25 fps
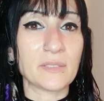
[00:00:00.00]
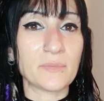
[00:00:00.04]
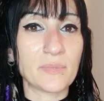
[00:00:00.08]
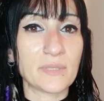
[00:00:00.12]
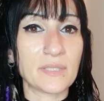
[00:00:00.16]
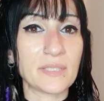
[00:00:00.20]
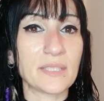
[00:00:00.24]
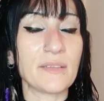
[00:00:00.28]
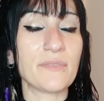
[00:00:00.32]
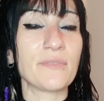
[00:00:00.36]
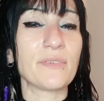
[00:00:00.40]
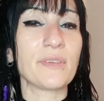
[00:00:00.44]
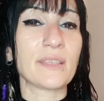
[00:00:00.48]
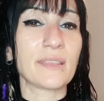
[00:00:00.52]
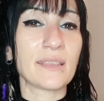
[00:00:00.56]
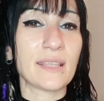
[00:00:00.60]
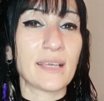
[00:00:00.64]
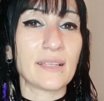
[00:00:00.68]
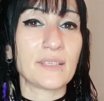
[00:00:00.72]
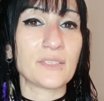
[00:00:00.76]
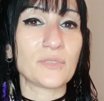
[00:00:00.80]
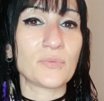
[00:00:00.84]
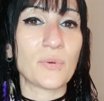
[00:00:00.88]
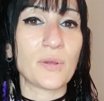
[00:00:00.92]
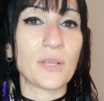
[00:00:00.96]
specific.
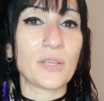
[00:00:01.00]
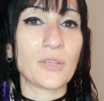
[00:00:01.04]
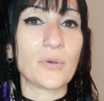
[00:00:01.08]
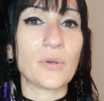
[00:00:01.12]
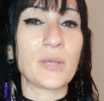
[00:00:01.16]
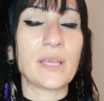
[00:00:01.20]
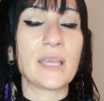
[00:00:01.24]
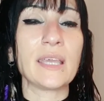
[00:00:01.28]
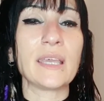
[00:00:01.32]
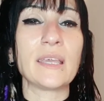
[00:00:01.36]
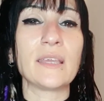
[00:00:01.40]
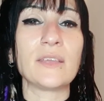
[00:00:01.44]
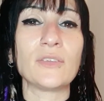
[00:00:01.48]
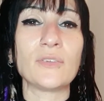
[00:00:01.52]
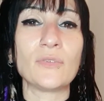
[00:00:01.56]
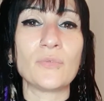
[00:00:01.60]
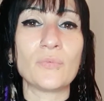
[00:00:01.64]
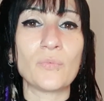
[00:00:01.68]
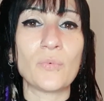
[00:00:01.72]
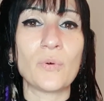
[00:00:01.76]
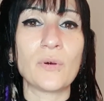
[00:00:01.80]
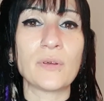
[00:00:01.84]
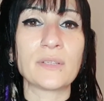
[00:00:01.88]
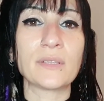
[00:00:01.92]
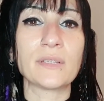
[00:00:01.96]
That is why you're here.
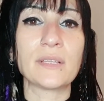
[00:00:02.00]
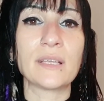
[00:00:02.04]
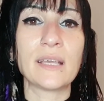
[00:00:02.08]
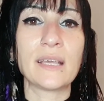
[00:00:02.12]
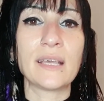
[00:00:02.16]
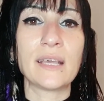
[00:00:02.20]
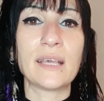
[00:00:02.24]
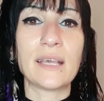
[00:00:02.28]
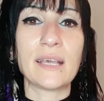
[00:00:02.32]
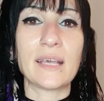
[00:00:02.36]
You want